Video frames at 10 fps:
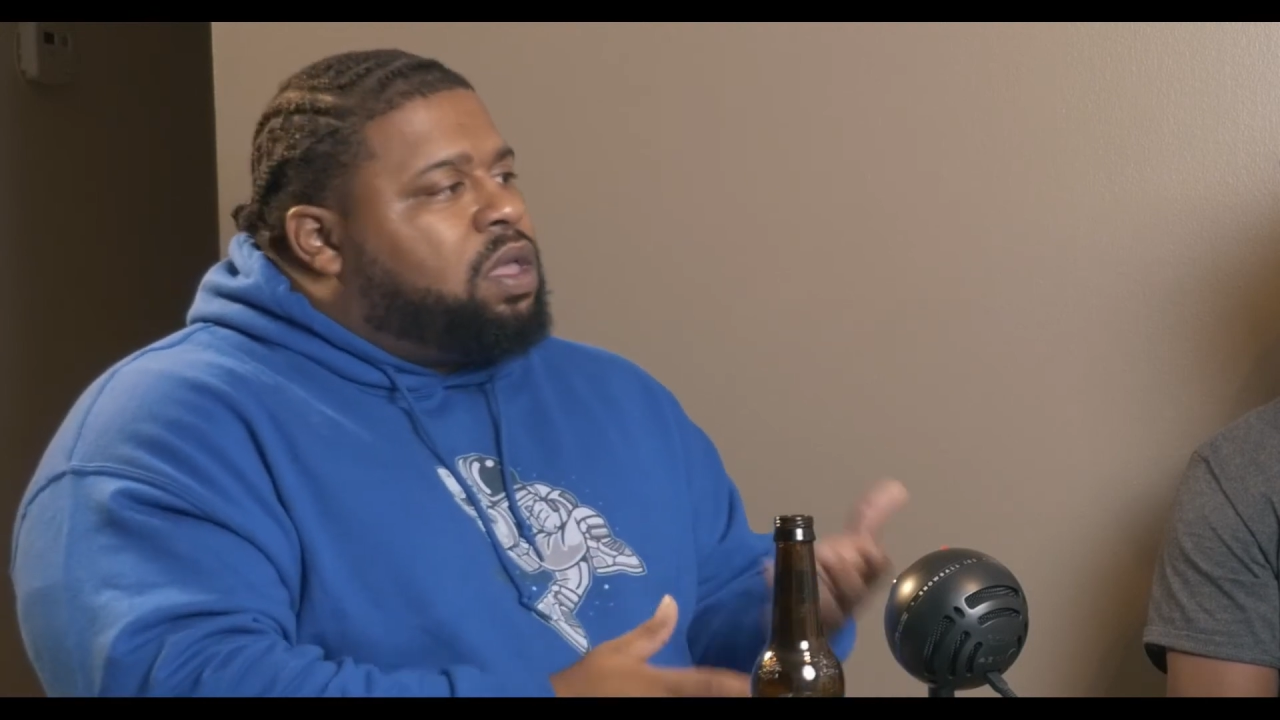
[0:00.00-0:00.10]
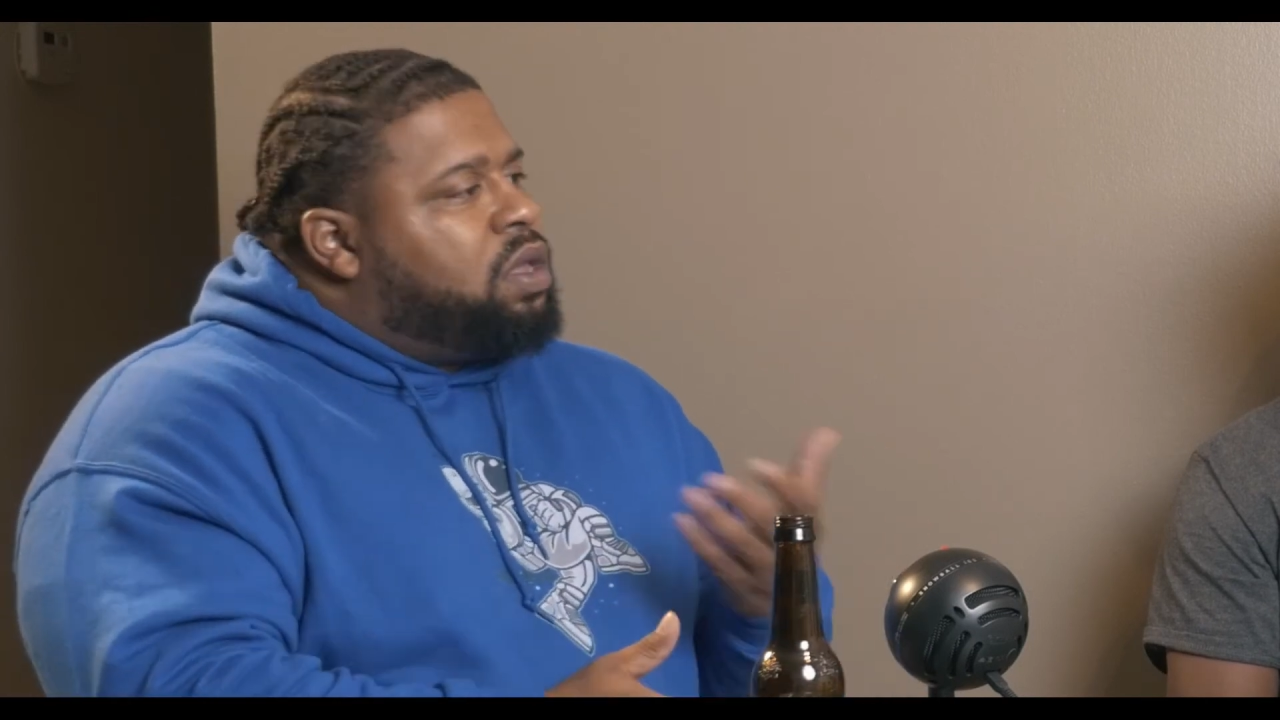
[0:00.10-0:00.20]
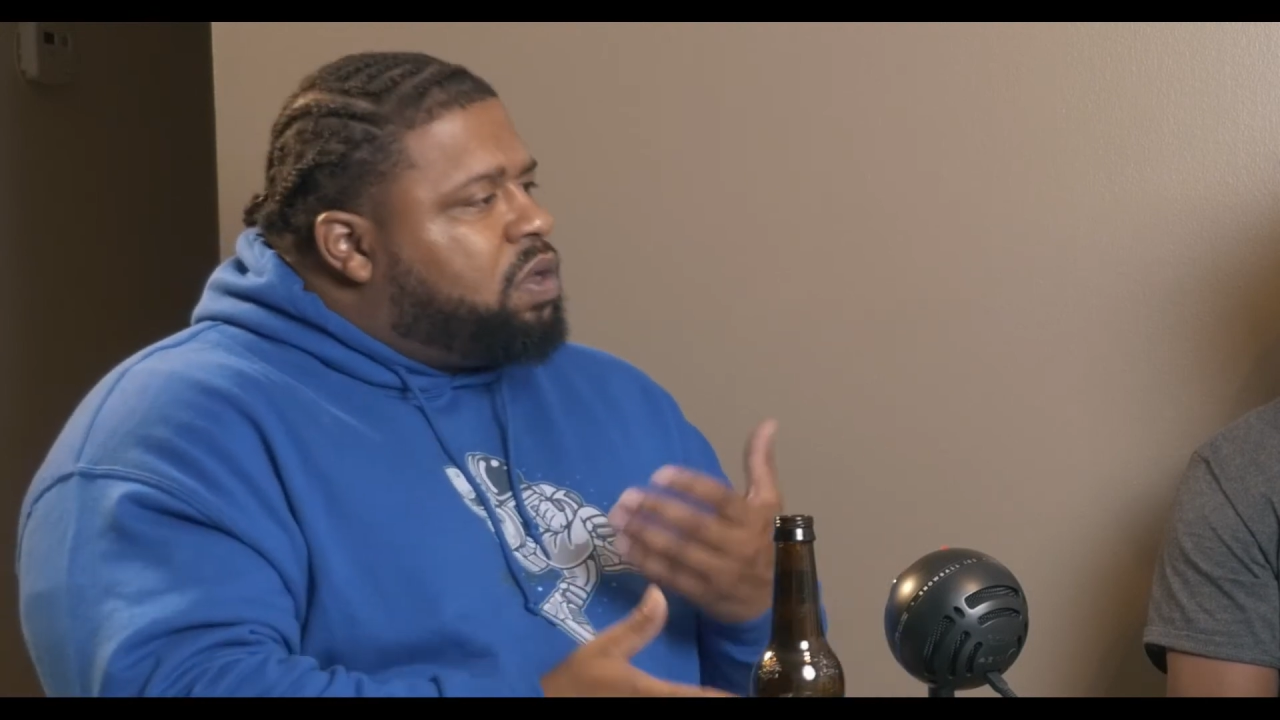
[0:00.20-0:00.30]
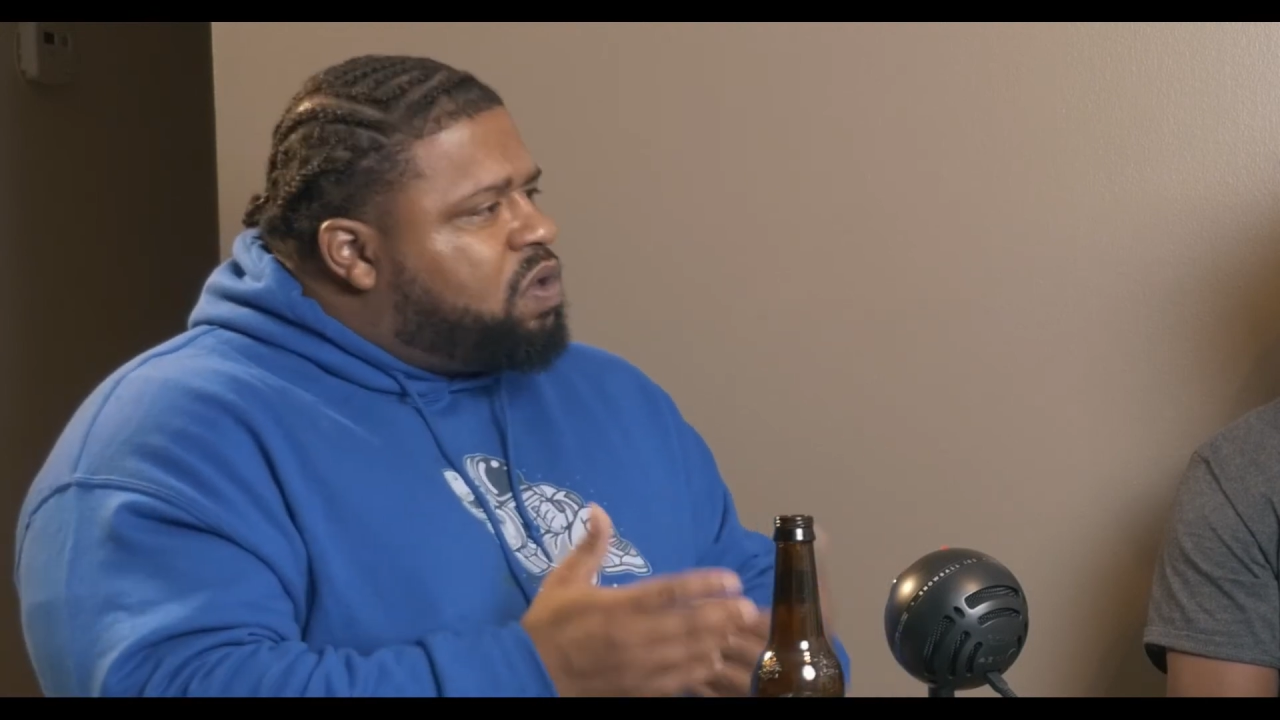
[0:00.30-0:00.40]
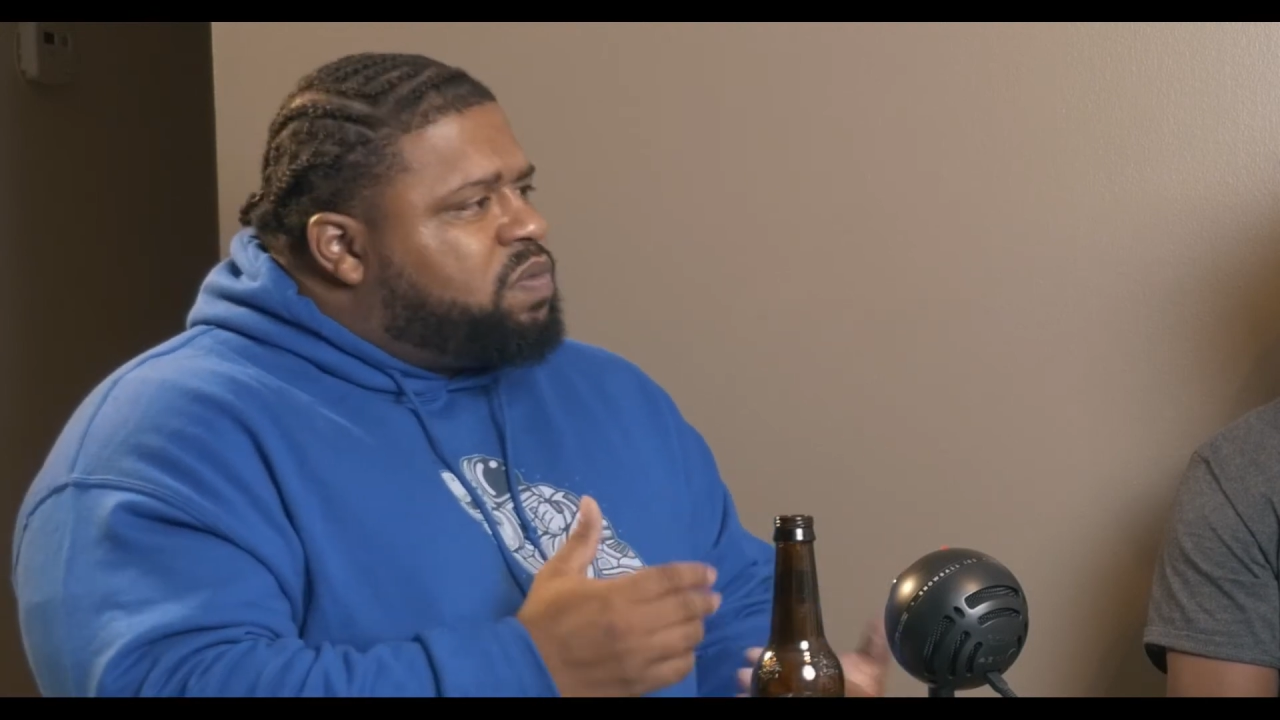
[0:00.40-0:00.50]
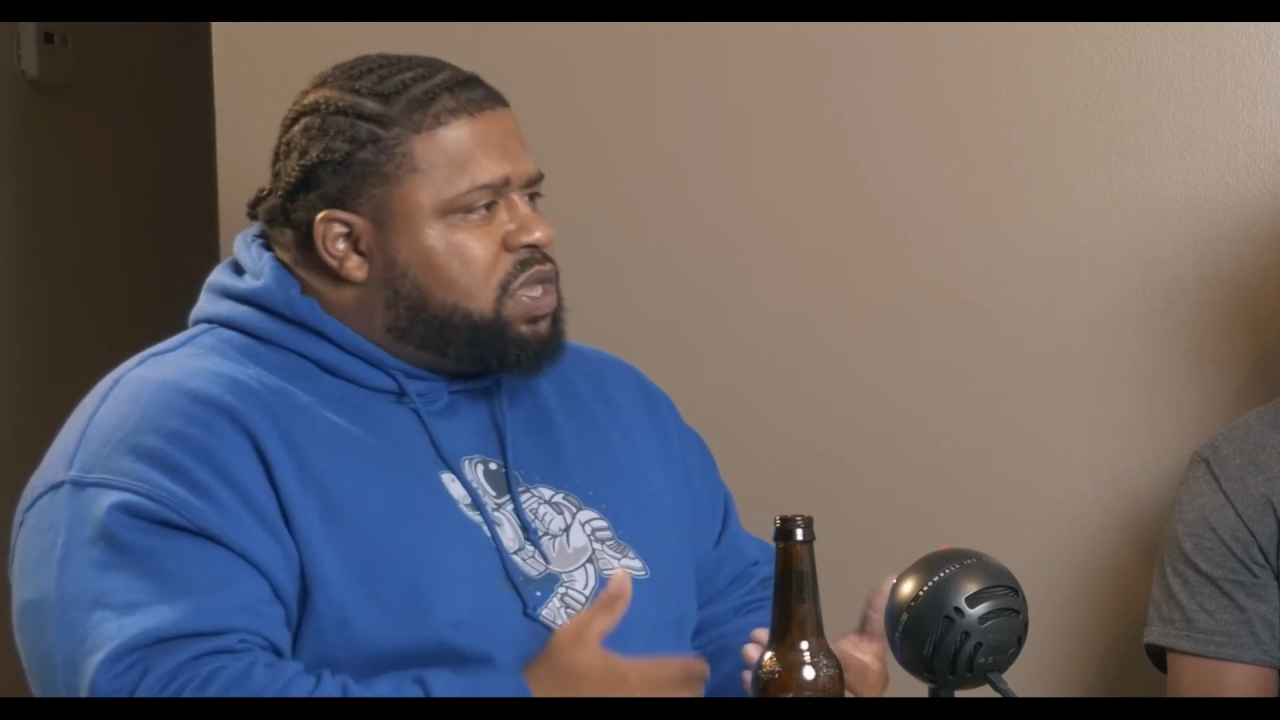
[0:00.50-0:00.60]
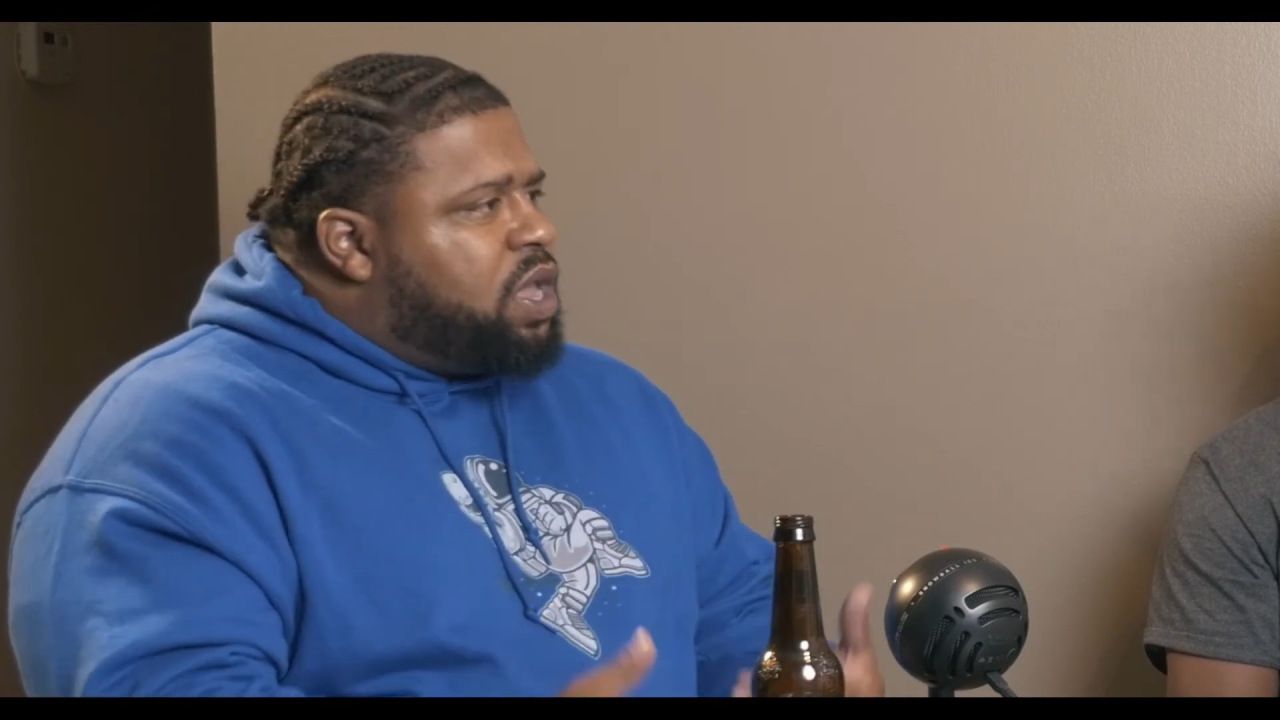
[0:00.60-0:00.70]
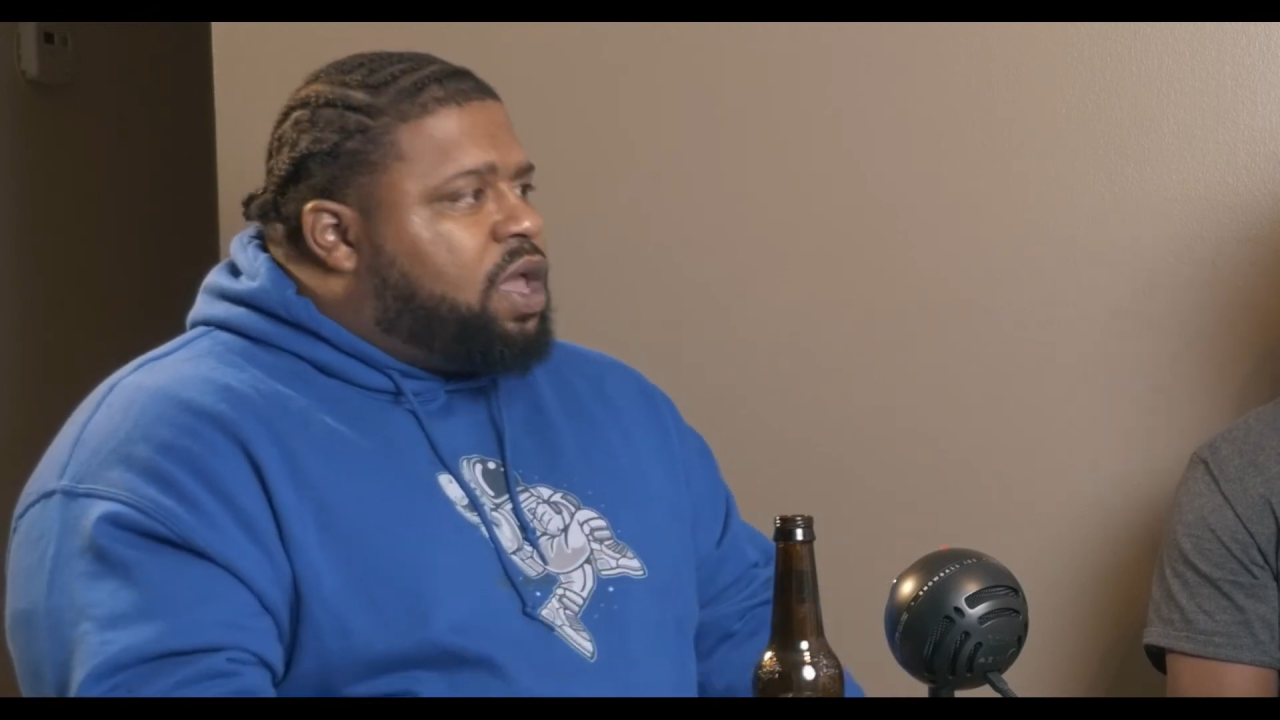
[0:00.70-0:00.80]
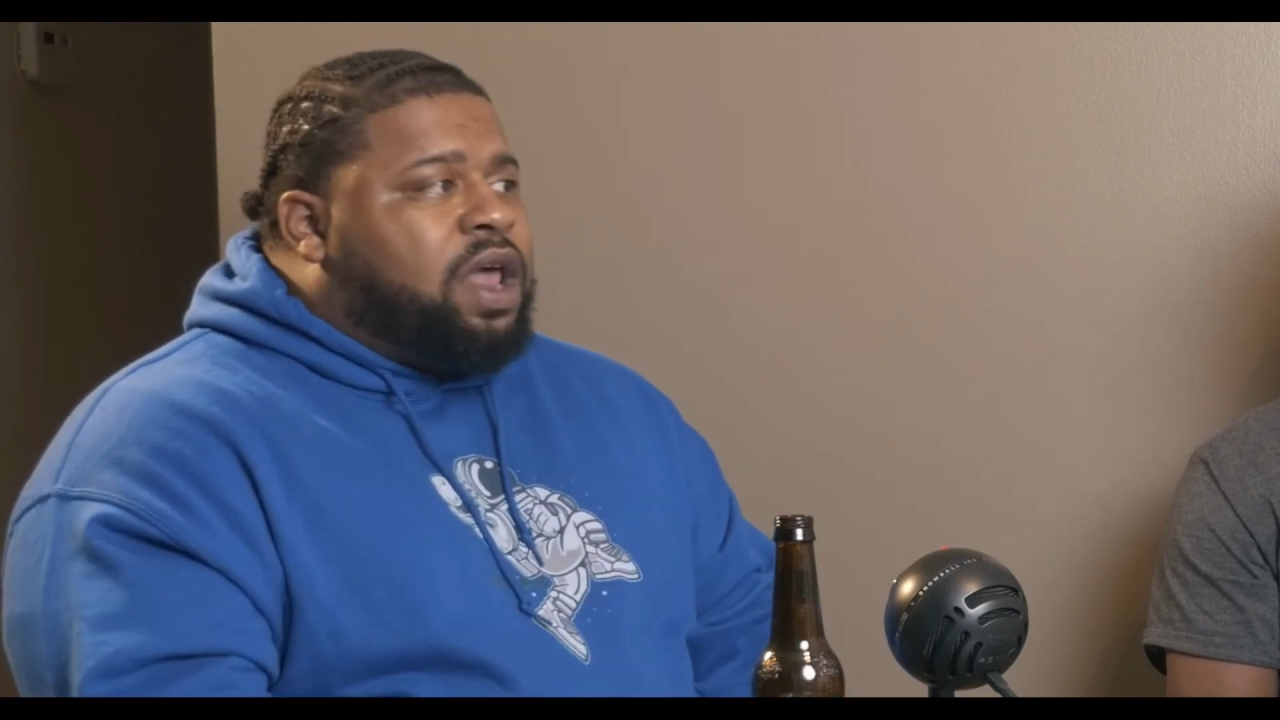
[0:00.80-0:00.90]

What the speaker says: You know what I'm saying?